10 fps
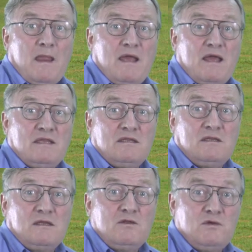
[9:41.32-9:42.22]

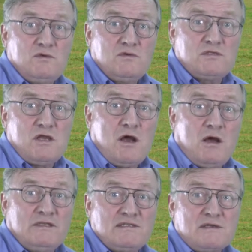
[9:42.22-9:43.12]
and used
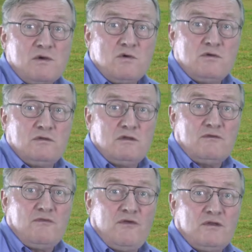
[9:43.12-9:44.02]
on its
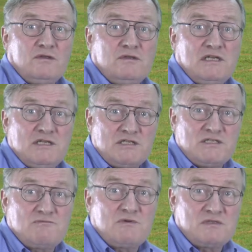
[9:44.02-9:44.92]
own for the
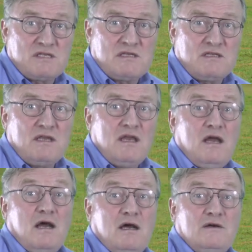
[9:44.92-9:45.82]
delicious rosé
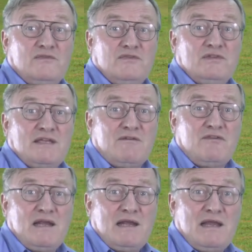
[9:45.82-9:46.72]
of
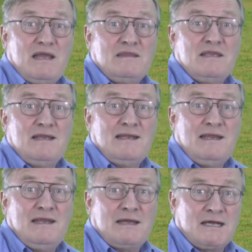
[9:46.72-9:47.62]
Tavel and
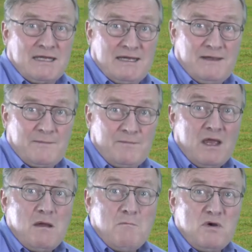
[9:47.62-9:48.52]
Lirac.
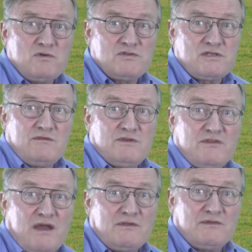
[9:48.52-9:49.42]
Most of the
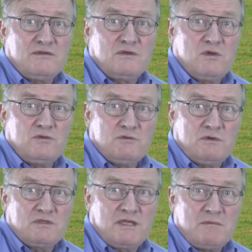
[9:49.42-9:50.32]
southern Côte du
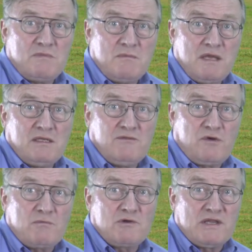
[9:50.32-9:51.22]
Rhône can be made
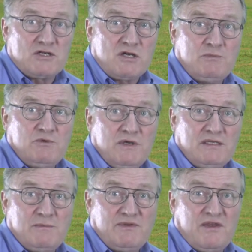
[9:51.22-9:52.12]
from Grenache, up to
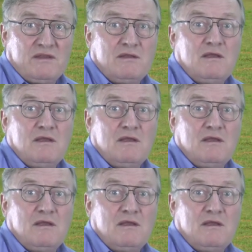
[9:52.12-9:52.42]
80%.